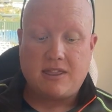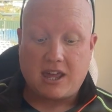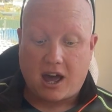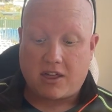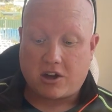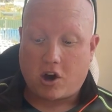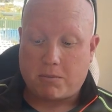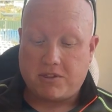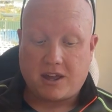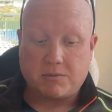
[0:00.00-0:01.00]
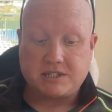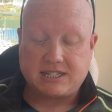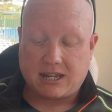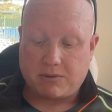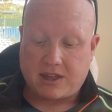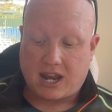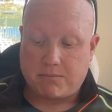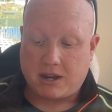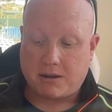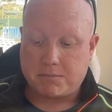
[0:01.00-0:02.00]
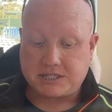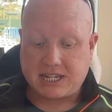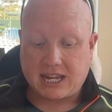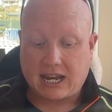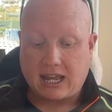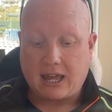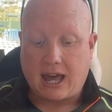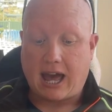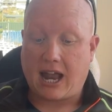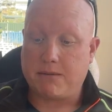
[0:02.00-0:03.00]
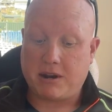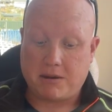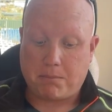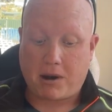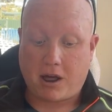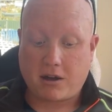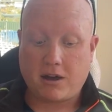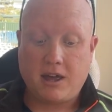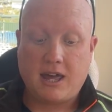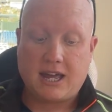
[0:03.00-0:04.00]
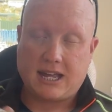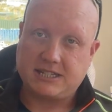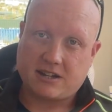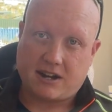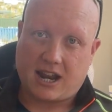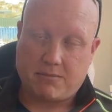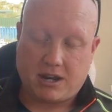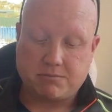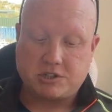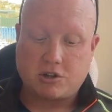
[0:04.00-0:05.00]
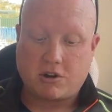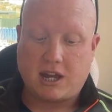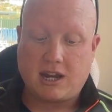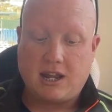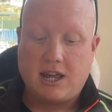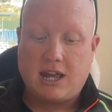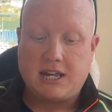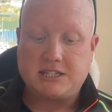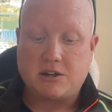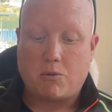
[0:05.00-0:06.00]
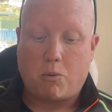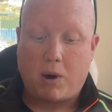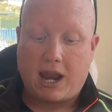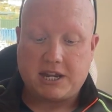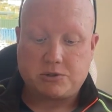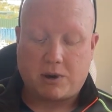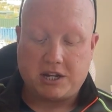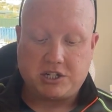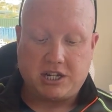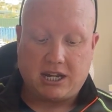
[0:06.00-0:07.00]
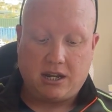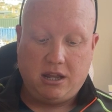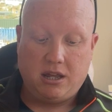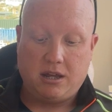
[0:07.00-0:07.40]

The other common thing we see with the aluminium, particularly aluminium plug inside an aluminium socket, is that when it's wedged in,